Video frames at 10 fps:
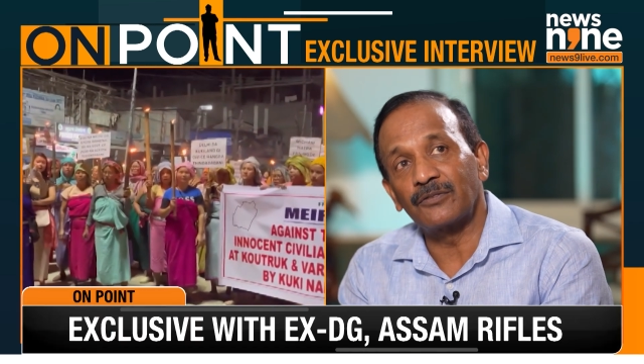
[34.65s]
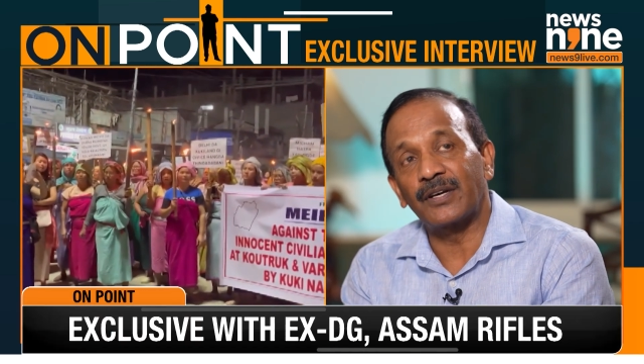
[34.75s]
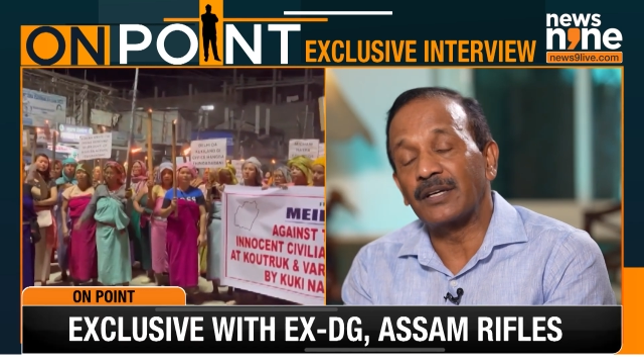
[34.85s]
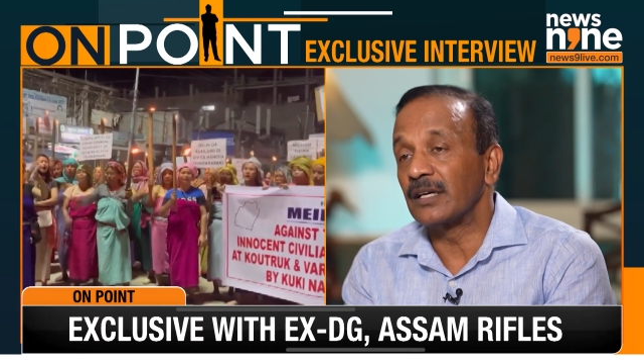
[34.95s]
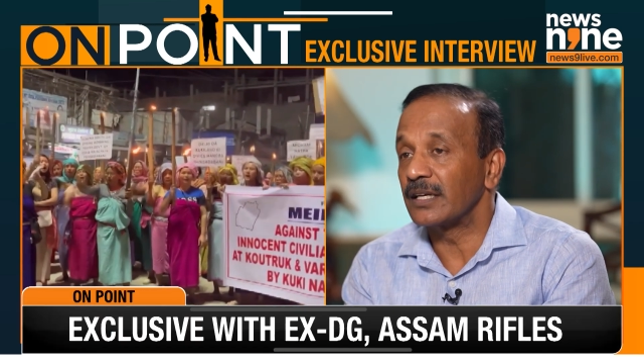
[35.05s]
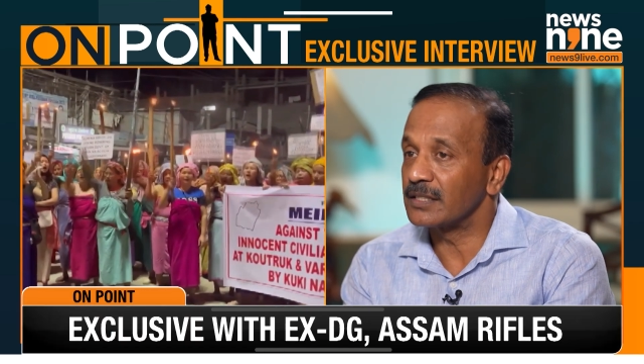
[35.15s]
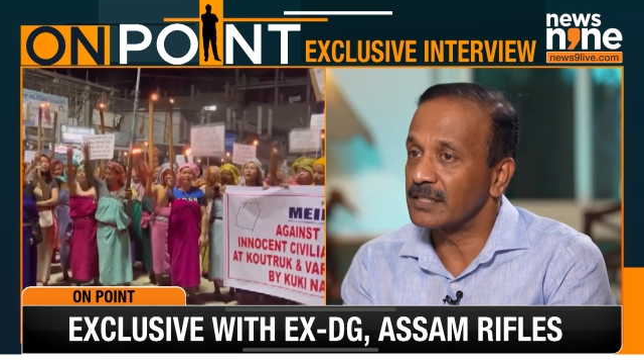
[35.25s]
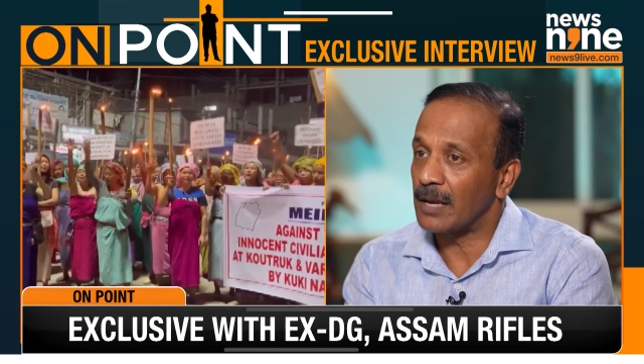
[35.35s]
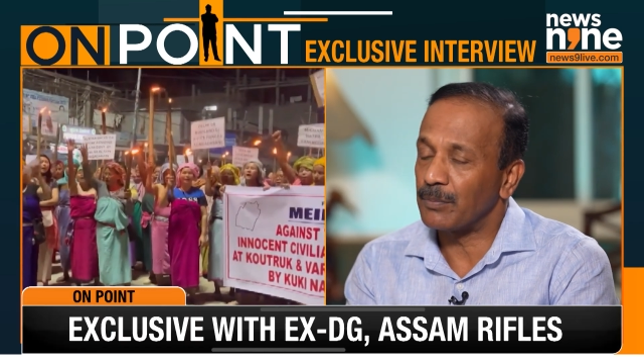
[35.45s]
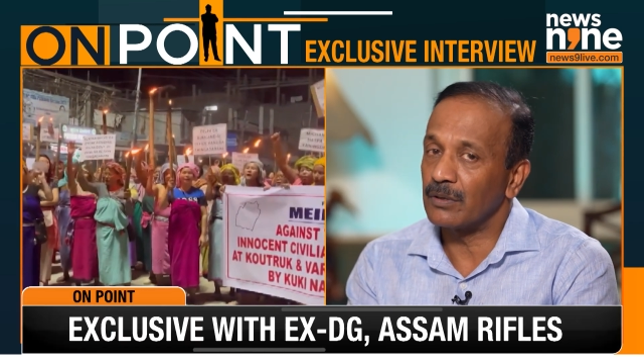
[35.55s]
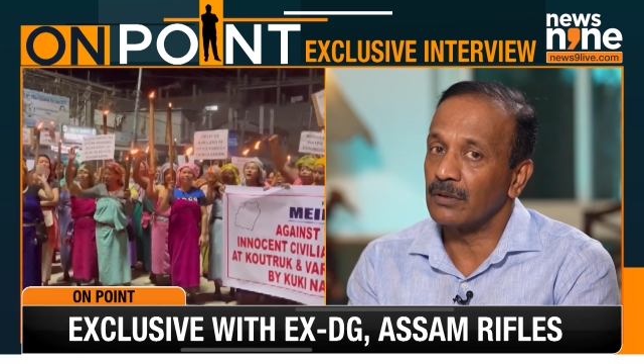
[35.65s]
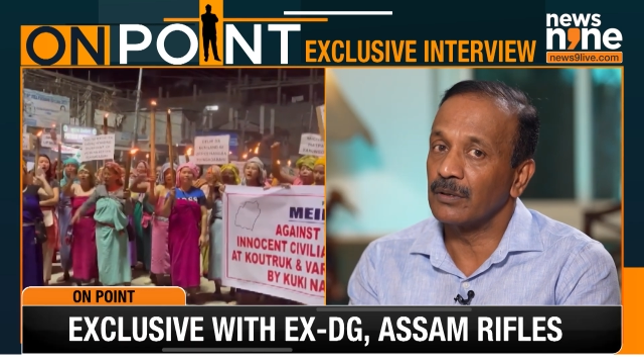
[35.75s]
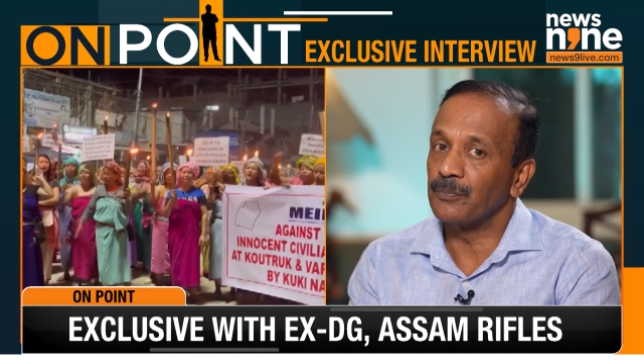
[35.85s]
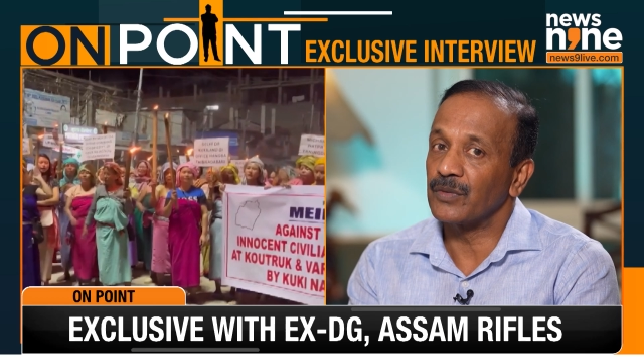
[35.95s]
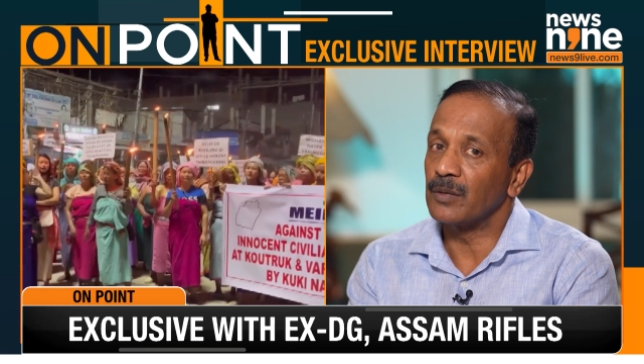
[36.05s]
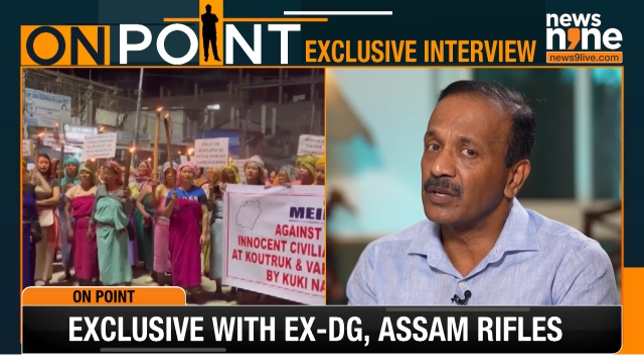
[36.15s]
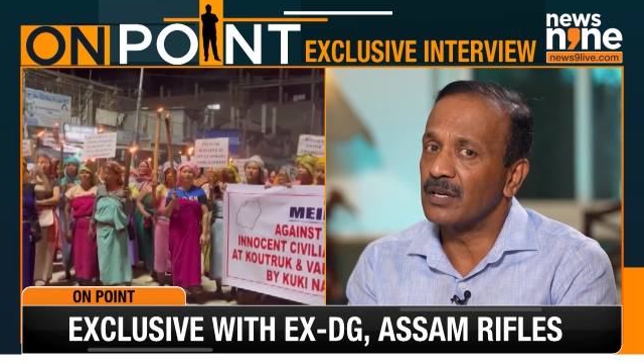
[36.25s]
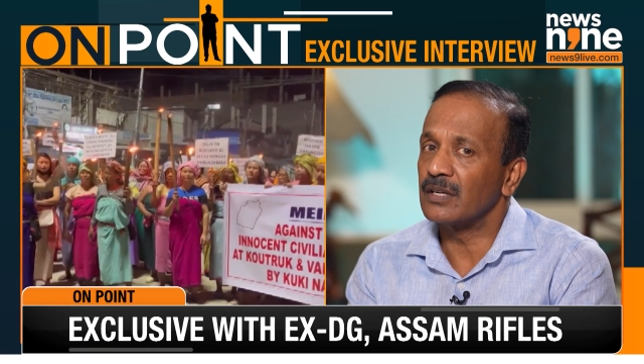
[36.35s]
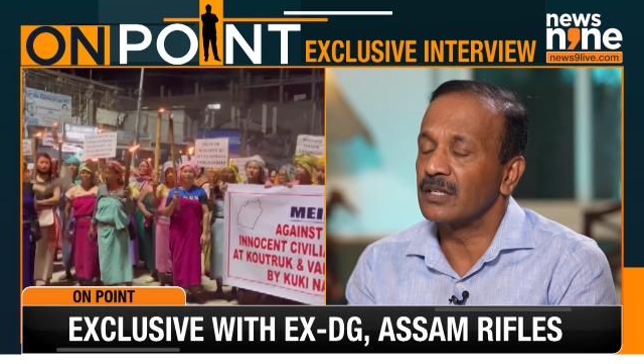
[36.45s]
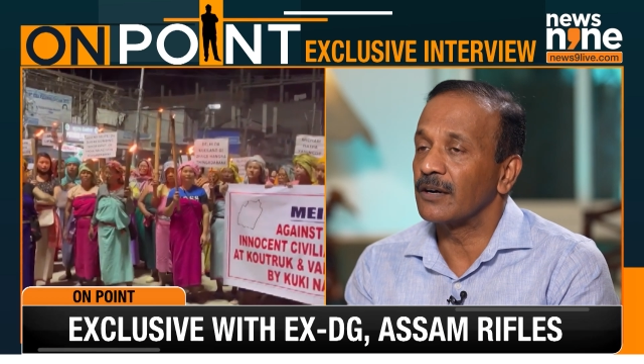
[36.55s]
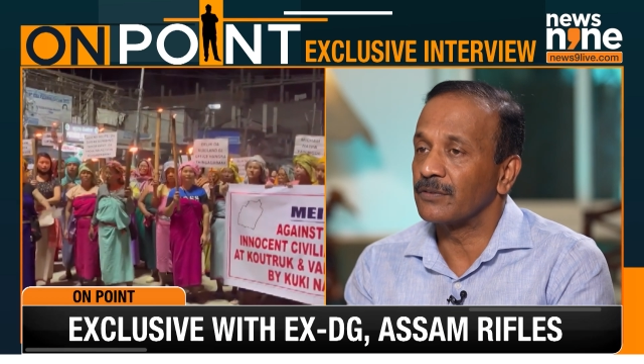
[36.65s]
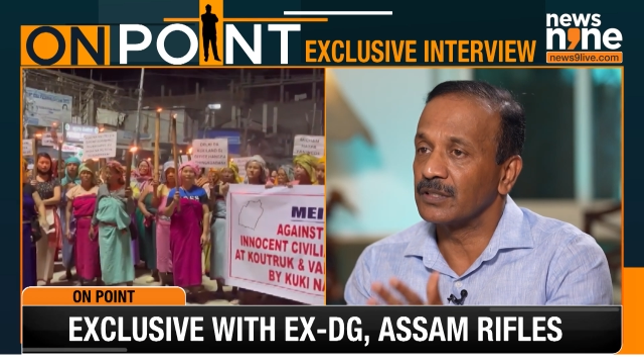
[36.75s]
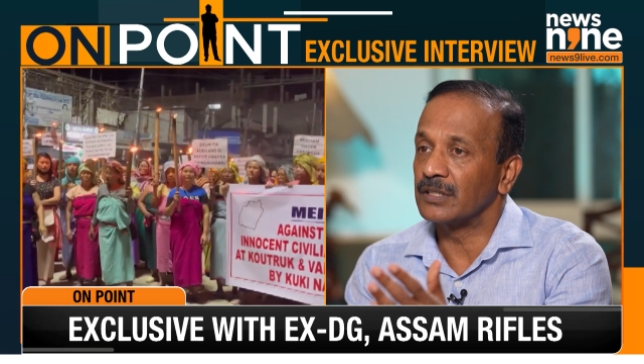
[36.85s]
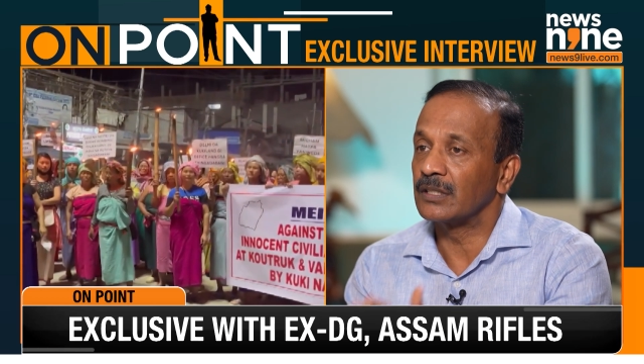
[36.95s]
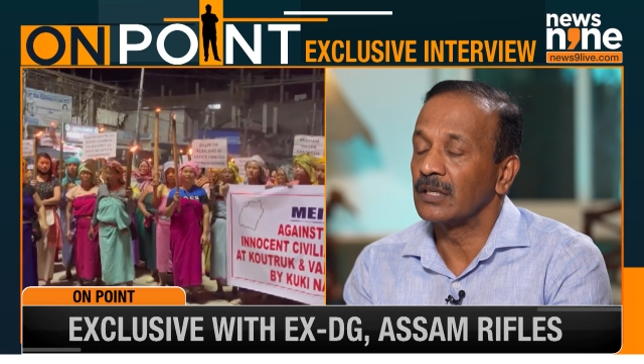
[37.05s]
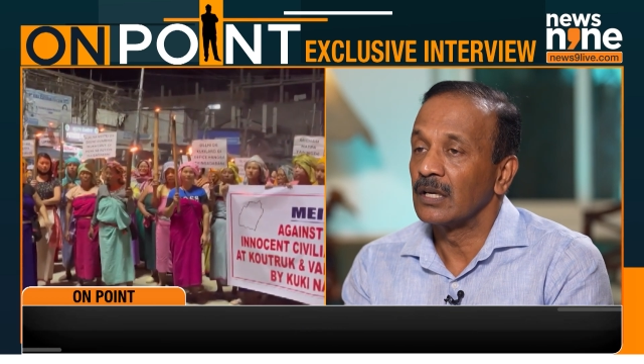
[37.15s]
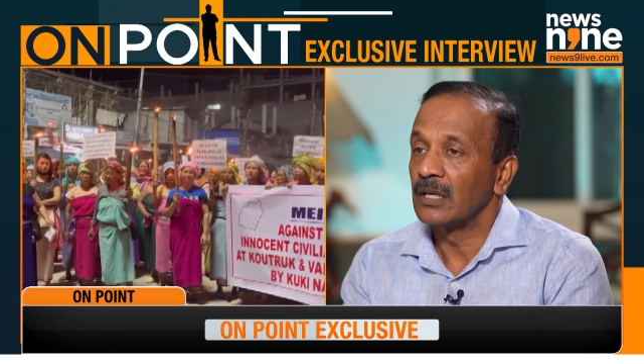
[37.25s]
If I recollect, this happened uh, immediately after the